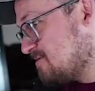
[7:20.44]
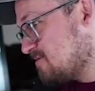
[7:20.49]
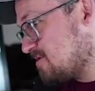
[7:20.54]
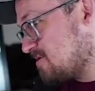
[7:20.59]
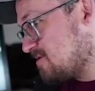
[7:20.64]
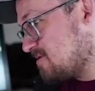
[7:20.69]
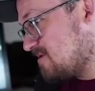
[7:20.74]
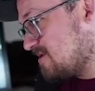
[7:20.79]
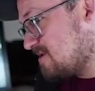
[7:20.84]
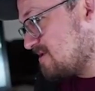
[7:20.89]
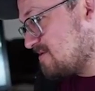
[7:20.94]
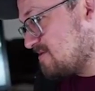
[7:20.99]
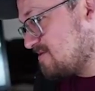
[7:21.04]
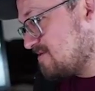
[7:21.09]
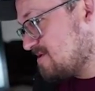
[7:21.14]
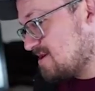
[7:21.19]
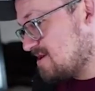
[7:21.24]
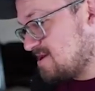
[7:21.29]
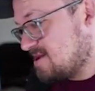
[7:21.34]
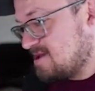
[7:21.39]
the
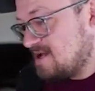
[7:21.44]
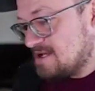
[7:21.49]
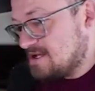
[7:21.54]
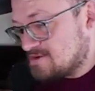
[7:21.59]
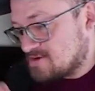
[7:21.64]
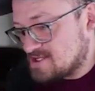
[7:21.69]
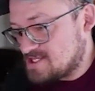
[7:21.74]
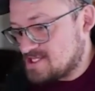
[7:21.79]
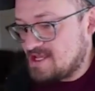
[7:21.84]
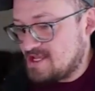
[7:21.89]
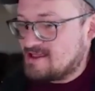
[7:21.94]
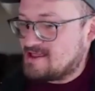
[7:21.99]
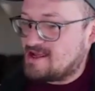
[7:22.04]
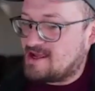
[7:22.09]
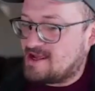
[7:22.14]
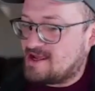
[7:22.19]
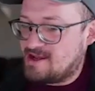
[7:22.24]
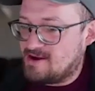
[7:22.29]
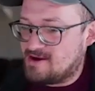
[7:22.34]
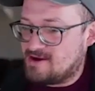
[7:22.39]
the interesting
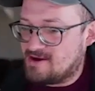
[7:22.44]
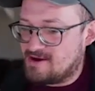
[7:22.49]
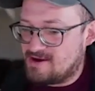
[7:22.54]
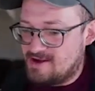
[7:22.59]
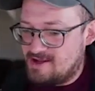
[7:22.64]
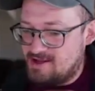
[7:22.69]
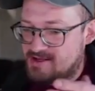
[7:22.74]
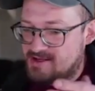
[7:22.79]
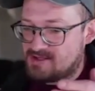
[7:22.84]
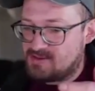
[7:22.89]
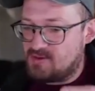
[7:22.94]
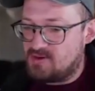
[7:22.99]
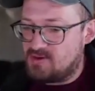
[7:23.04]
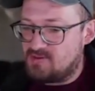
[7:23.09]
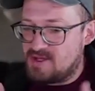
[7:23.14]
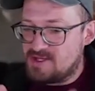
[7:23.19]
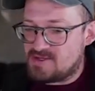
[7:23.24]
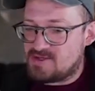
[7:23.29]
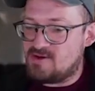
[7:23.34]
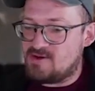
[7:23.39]
thing here is when
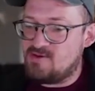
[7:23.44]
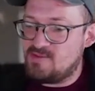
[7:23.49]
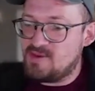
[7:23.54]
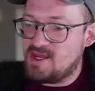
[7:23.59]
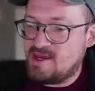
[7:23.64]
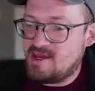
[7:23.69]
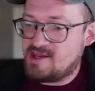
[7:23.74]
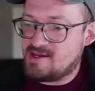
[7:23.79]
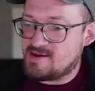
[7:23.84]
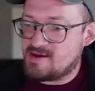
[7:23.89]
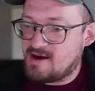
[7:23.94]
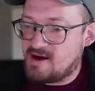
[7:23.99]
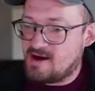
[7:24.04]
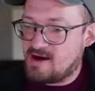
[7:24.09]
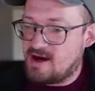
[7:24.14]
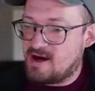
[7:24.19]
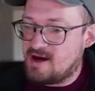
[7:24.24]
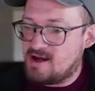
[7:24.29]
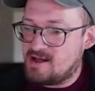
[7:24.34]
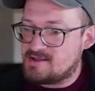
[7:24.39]
we zoom in
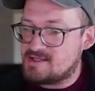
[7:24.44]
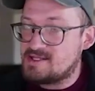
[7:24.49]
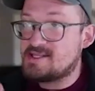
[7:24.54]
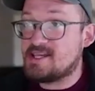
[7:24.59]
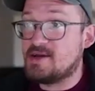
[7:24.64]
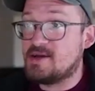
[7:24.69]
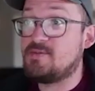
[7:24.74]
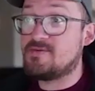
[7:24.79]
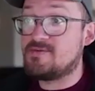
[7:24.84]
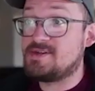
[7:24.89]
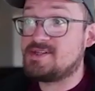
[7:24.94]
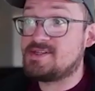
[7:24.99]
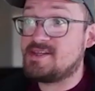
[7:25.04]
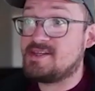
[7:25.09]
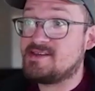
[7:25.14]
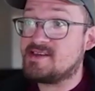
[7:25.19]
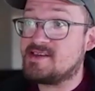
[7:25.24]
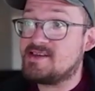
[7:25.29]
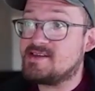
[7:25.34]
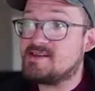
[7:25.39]
on Sybil
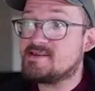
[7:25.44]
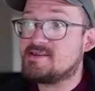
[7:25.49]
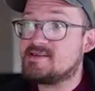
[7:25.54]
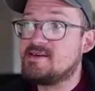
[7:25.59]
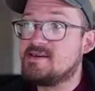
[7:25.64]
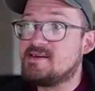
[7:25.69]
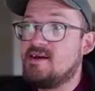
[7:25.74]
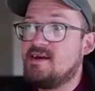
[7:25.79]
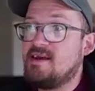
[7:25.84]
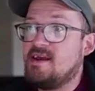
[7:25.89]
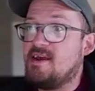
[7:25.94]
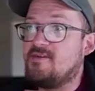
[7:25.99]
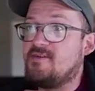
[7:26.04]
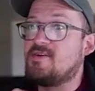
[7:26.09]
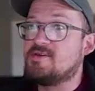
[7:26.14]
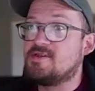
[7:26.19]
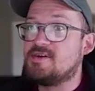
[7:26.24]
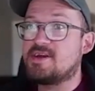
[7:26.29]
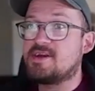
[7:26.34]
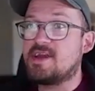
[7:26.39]
resistance. If
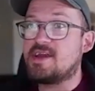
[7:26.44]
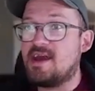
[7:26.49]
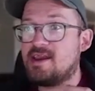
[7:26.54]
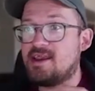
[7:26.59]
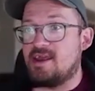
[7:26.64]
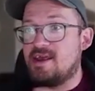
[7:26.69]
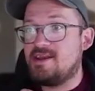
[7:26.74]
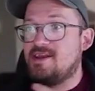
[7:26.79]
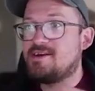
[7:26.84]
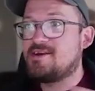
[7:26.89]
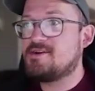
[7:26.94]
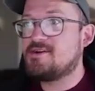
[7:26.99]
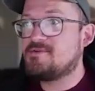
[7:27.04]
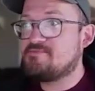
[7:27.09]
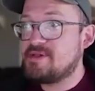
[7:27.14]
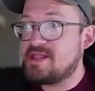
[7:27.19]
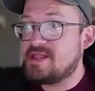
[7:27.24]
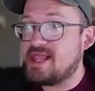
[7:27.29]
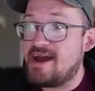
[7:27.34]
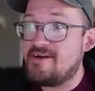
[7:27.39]
you look at any good
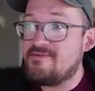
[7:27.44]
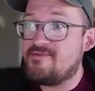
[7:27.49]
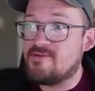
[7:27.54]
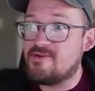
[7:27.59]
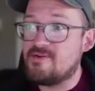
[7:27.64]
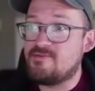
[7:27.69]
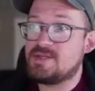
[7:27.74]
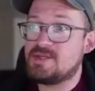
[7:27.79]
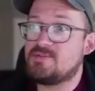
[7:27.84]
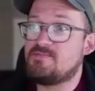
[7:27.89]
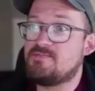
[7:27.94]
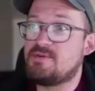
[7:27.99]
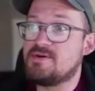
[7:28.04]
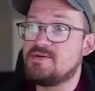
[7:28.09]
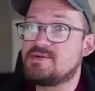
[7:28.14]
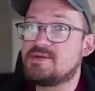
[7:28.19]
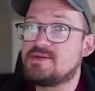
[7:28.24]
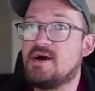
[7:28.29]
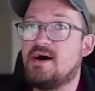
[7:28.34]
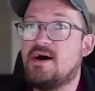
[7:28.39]
platform that's
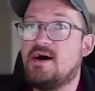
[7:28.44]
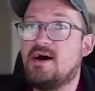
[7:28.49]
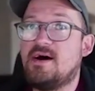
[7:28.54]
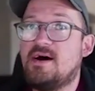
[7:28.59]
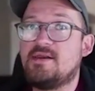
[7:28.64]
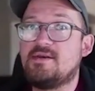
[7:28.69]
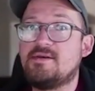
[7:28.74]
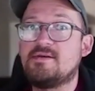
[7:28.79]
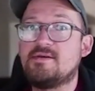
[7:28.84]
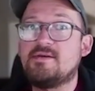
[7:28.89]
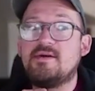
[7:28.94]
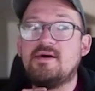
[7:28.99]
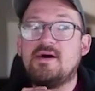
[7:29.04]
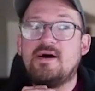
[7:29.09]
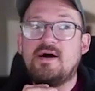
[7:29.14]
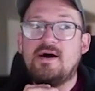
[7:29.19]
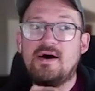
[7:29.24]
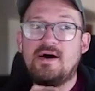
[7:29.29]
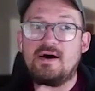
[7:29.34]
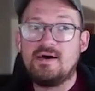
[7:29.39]
built on
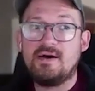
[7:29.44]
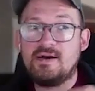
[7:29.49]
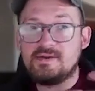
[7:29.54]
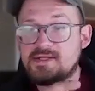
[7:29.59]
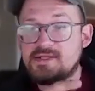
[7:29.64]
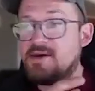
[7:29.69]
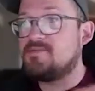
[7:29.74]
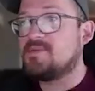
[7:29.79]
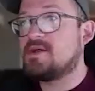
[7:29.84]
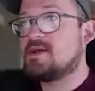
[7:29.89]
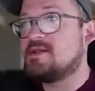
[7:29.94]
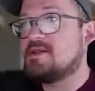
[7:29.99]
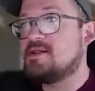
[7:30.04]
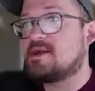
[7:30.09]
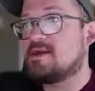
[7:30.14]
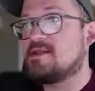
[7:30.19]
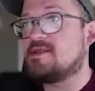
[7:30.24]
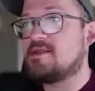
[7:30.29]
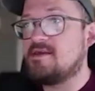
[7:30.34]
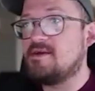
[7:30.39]
uh, something like
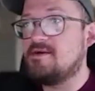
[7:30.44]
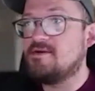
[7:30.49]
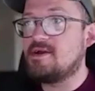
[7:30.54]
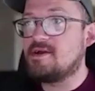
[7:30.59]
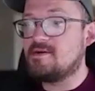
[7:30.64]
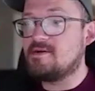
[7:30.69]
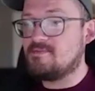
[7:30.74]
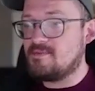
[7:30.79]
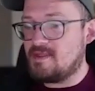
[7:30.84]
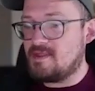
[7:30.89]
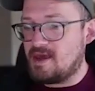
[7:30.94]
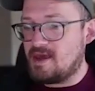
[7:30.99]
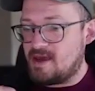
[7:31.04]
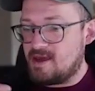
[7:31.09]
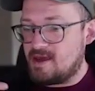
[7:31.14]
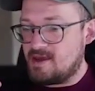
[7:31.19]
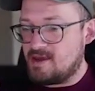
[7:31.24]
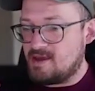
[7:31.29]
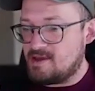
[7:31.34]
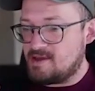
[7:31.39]
Ethereum
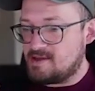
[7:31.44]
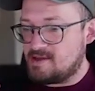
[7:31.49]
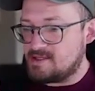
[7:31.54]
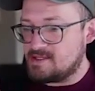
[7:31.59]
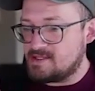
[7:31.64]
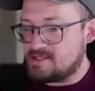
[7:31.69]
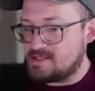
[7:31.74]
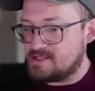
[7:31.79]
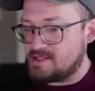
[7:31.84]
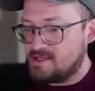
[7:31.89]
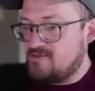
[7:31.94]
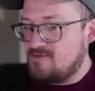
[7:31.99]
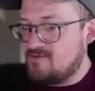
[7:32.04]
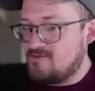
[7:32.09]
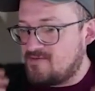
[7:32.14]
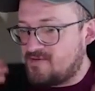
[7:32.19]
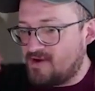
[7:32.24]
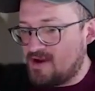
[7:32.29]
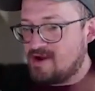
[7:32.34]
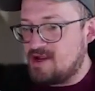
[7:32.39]
that is
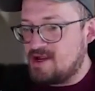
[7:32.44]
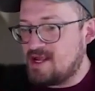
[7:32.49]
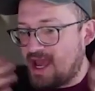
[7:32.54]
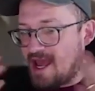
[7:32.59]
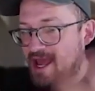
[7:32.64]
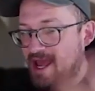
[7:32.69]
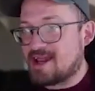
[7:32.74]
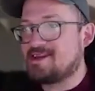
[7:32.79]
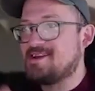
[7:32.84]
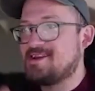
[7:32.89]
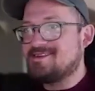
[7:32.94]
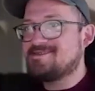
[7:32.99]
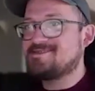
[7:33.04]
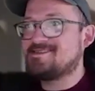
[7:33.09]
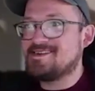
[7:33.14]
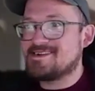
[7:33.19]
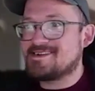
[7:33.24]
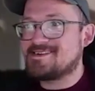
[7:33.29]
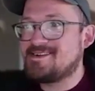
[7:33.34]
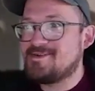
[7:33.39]
very
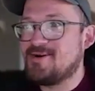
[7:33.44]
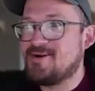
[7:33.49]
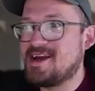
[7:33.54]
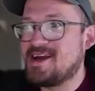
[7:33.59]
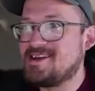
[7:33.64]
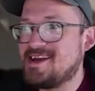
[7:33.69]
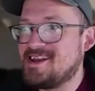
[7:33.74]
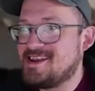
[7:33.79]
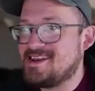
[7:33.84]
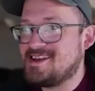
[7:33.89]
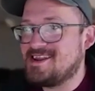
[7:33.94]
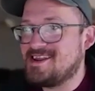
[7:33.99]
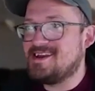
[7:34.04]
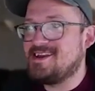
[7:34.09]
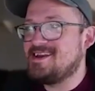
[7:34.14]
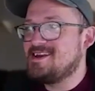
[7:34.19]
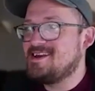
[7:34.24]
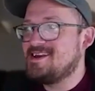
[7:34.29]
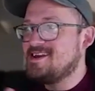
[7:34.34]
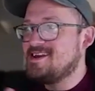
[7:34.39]
agnostic to identity,